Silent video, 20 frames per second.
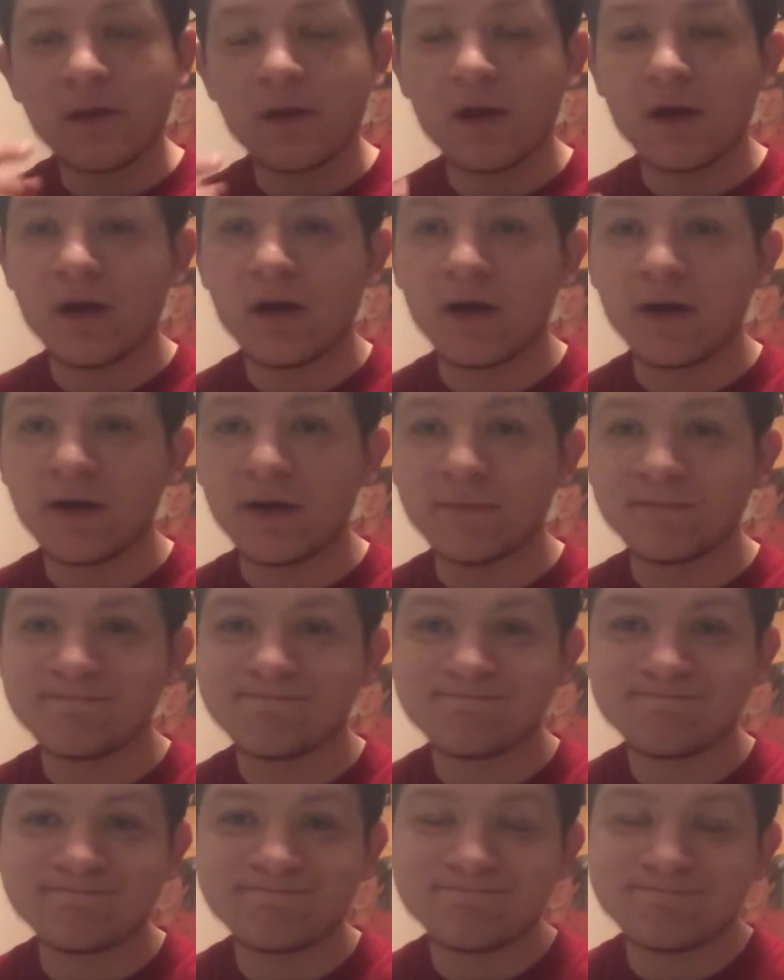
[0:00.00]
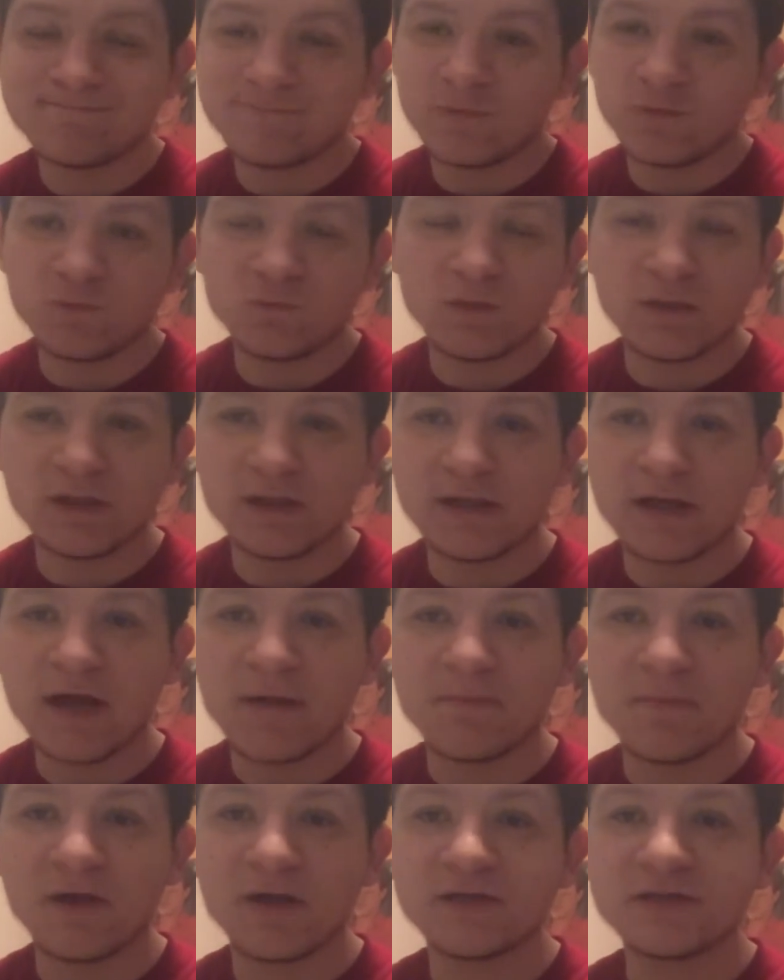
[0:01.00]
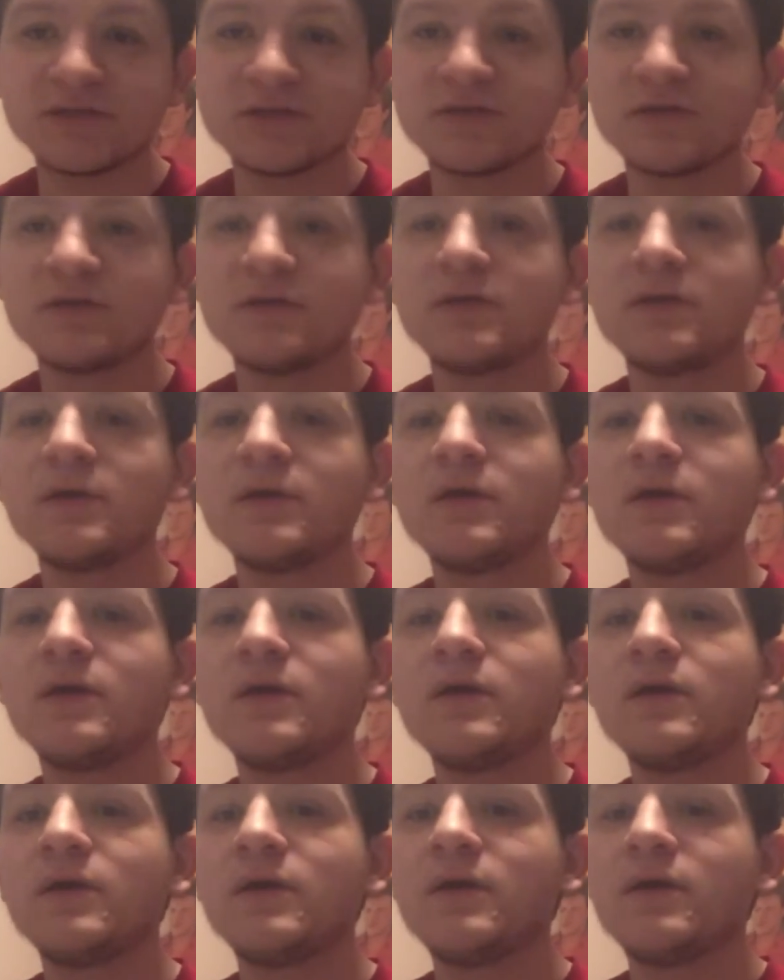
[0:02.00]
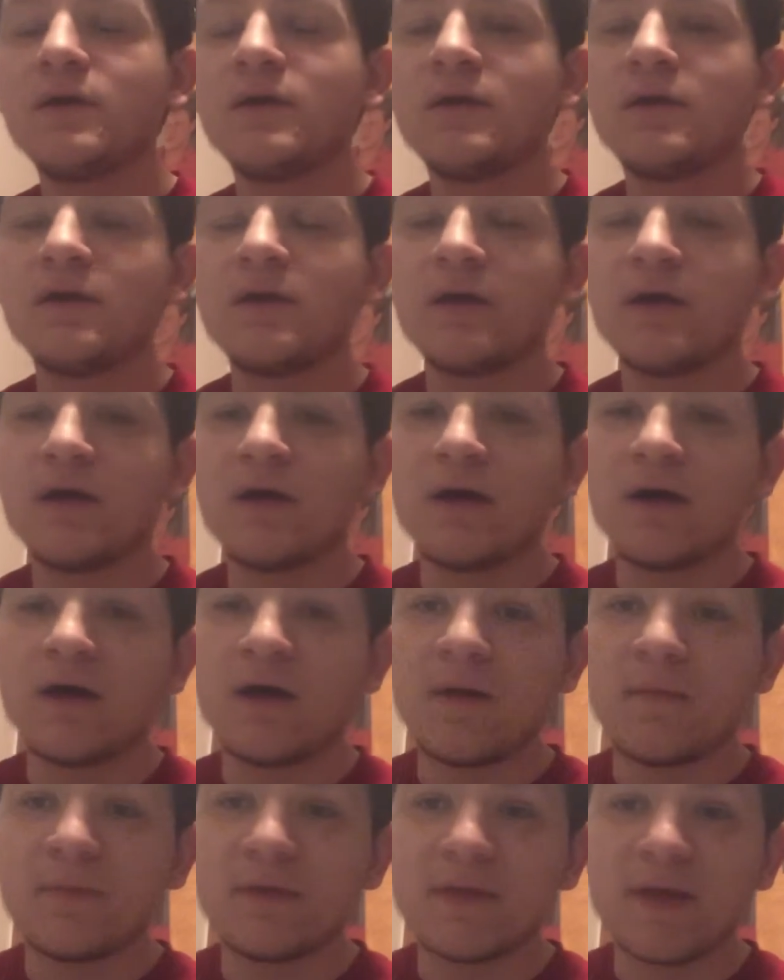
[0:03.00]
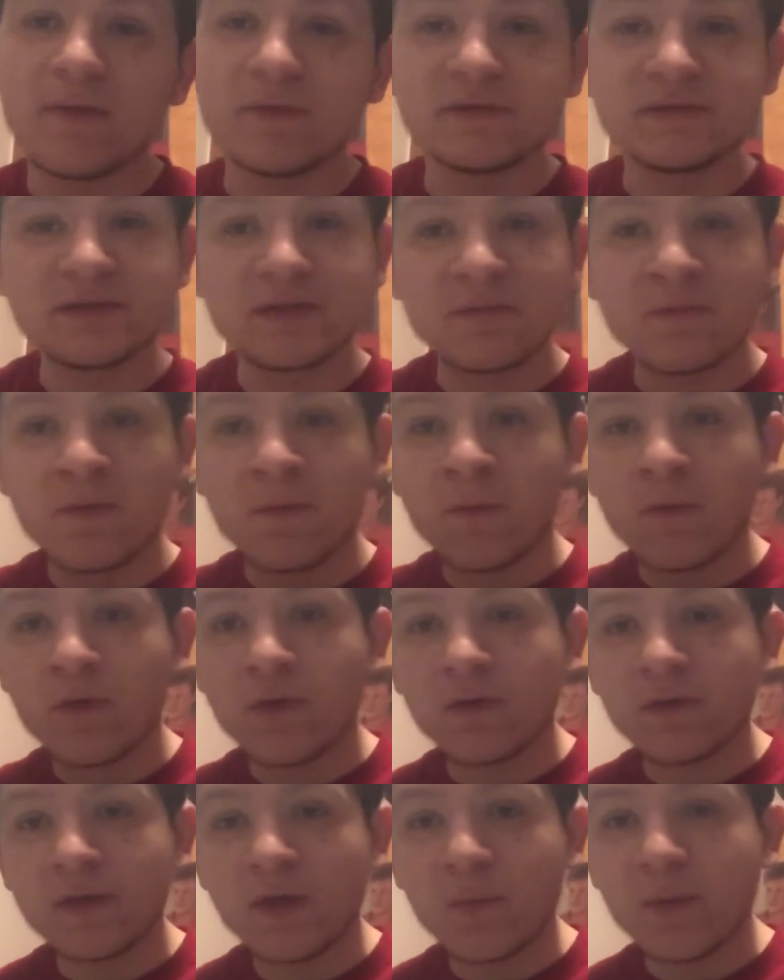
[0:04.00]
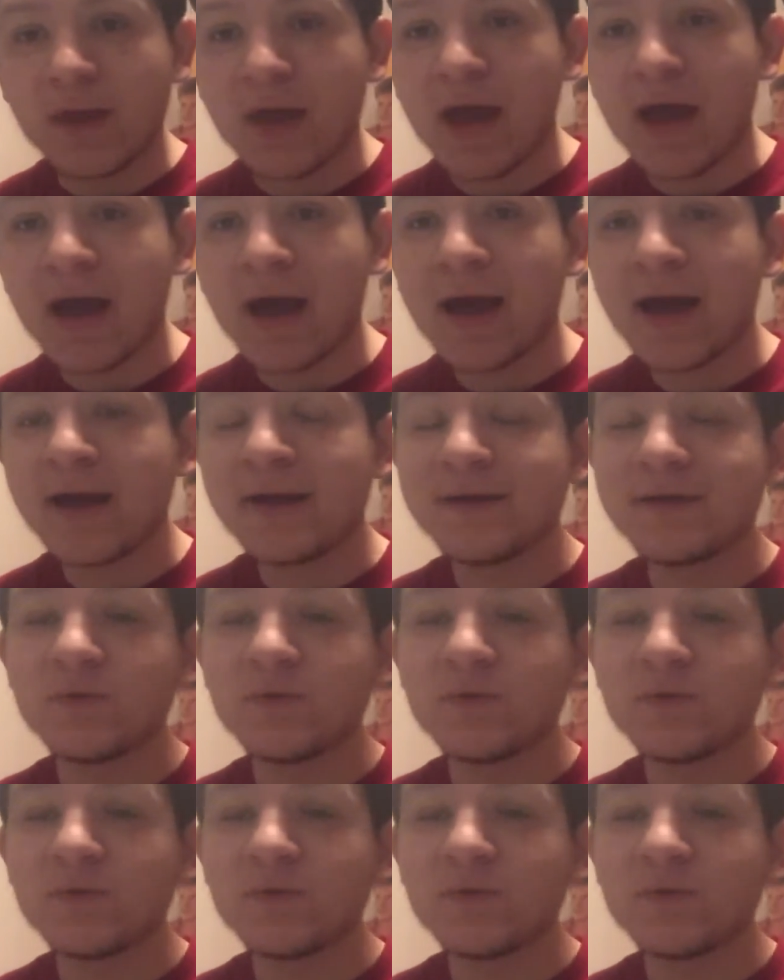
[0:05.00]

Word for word: Um, really not much um, but that was the memorial that we had.